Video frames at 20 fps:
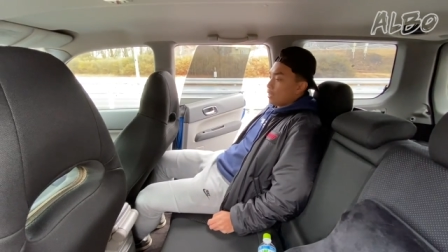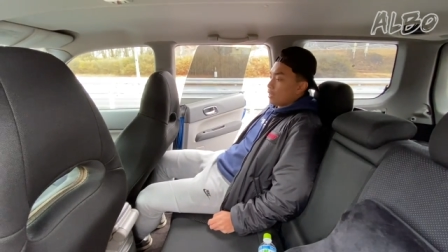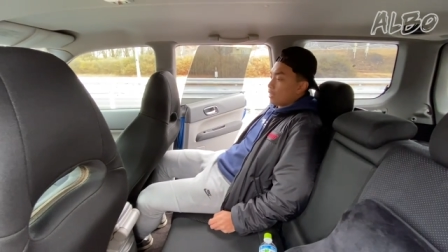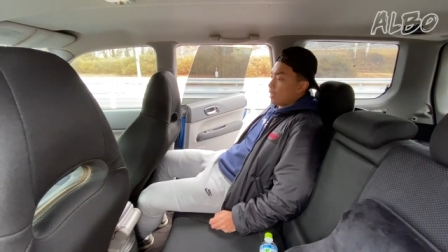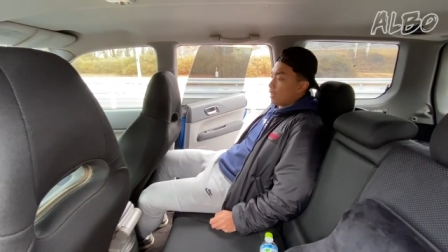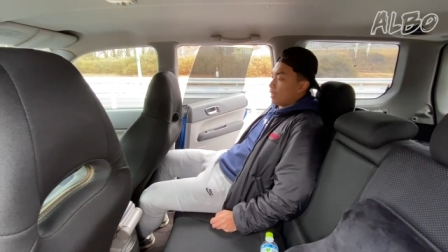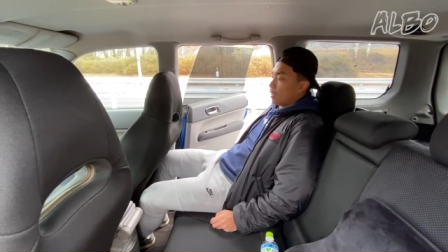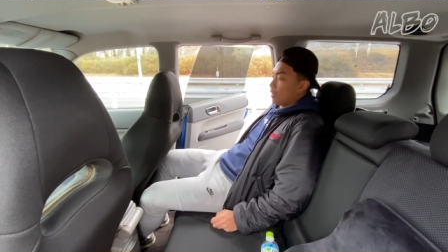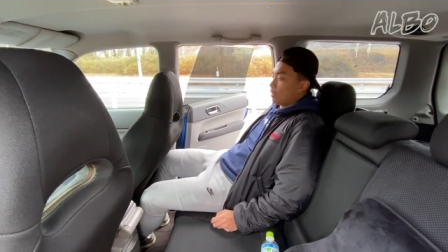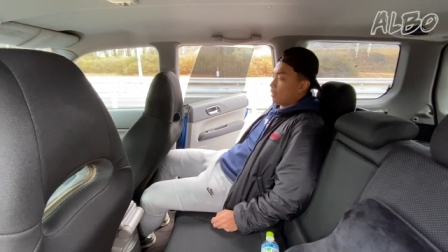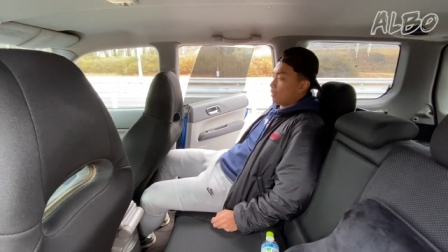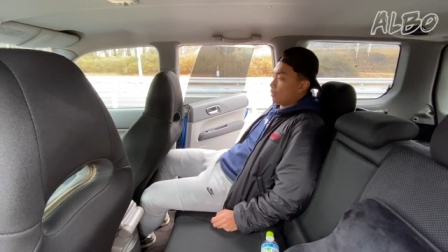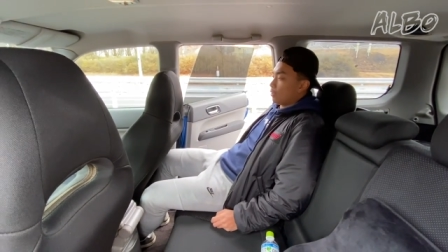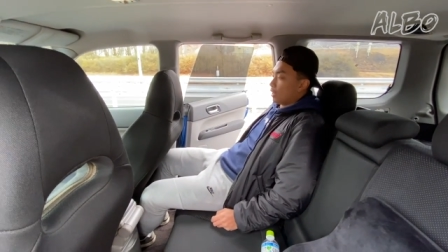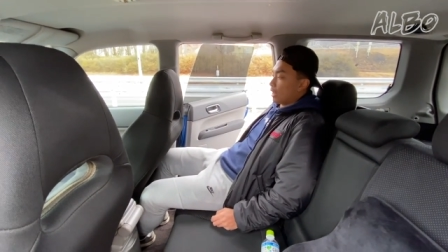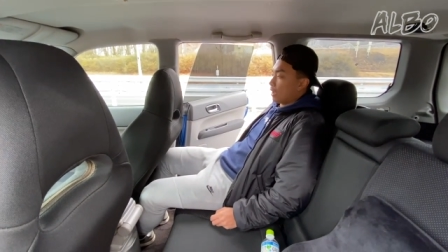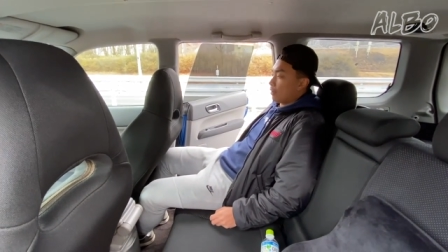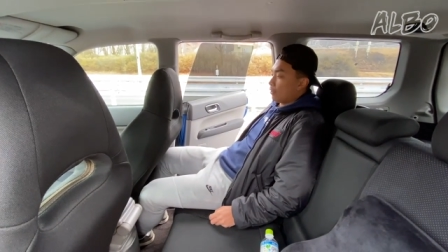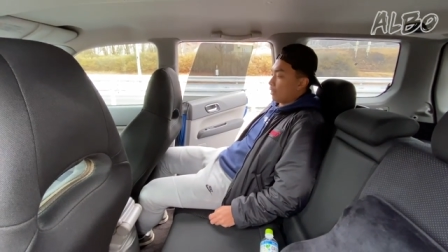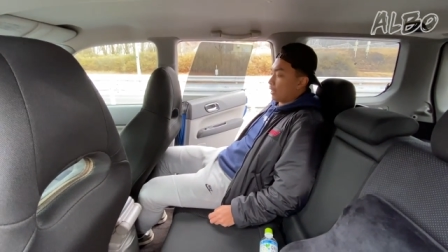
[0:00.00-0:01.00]
and you'll
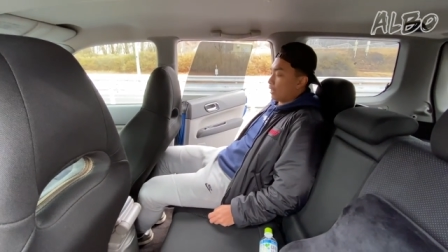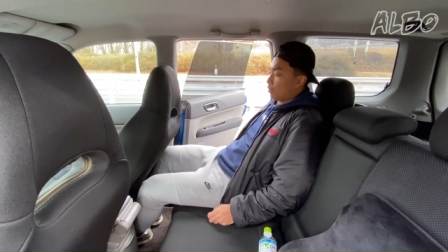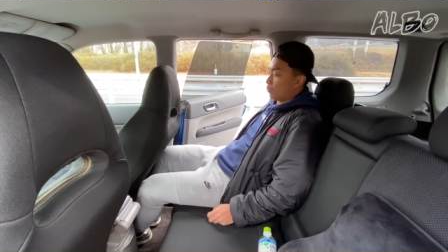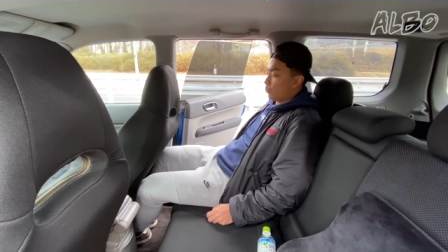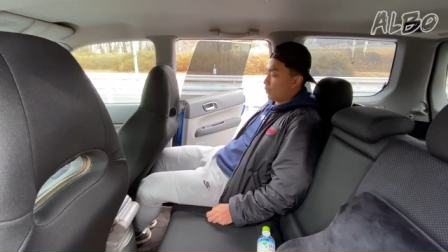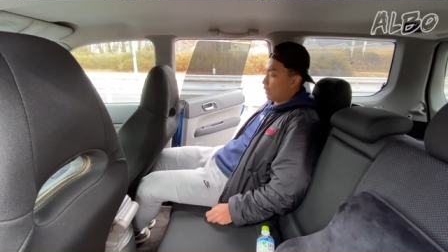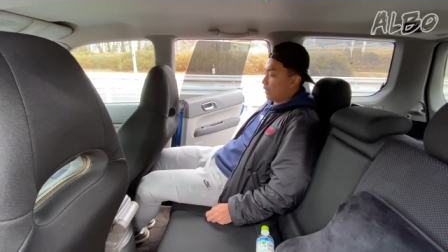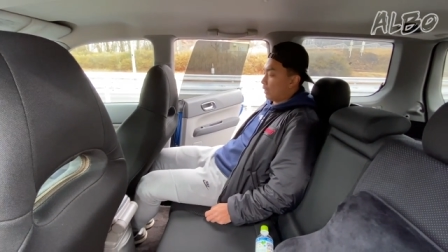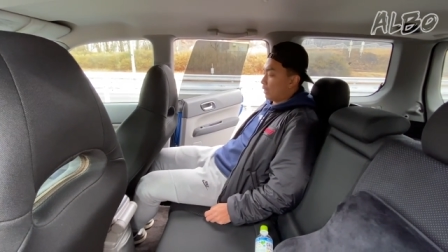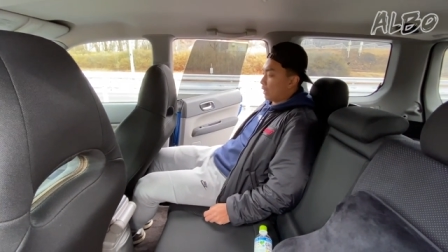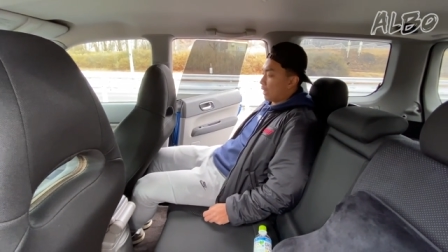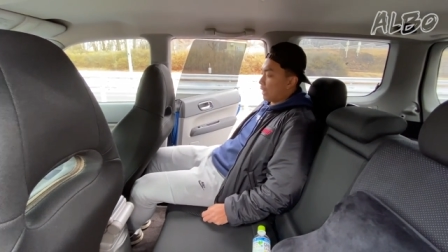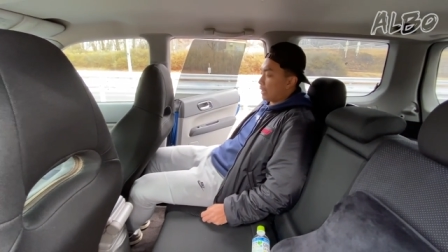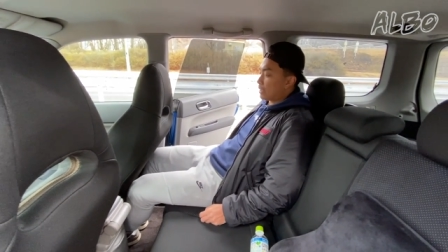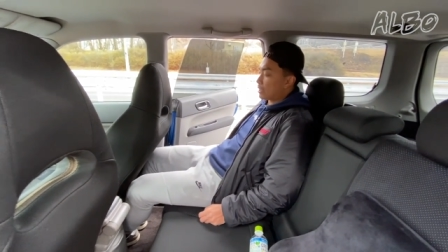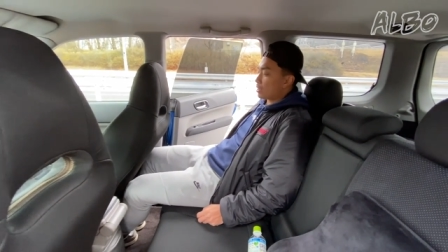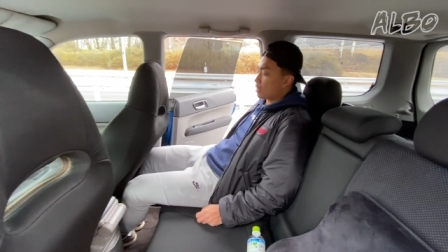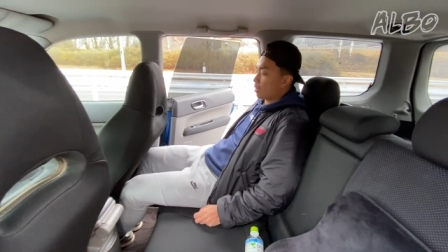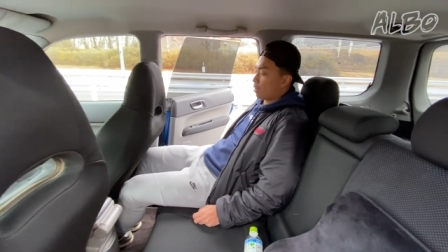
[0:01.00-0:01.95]
have like a really nice,